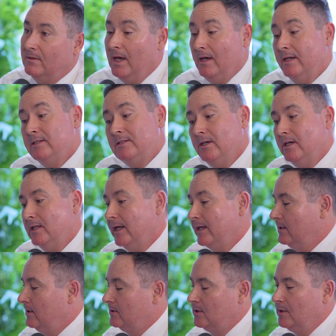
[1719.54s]
Yeah, it's
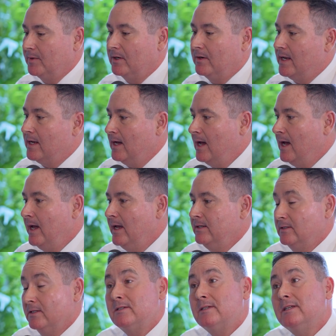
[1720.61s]
good. Super great guy. He's
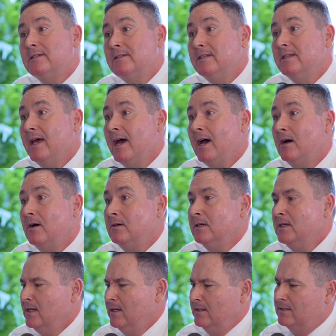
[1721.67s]
a citizen now.
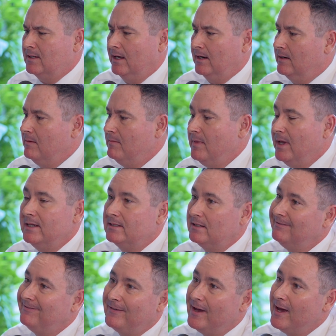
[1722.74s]
He's got an
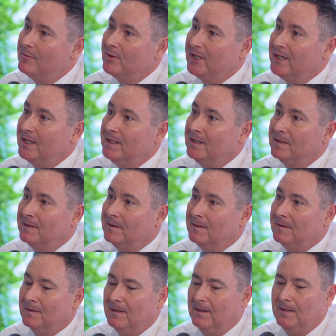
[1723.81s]
amazing family.
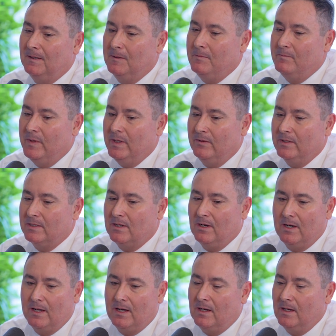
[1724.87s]
He's
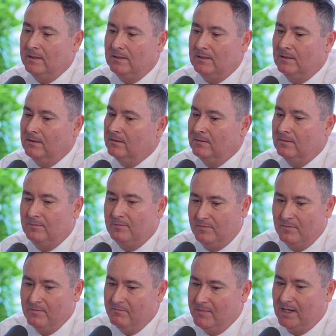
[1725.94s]
gone on to
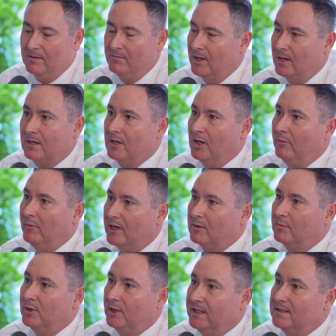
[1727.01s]
make America a better
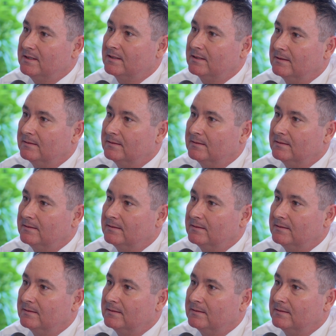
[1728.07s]
place.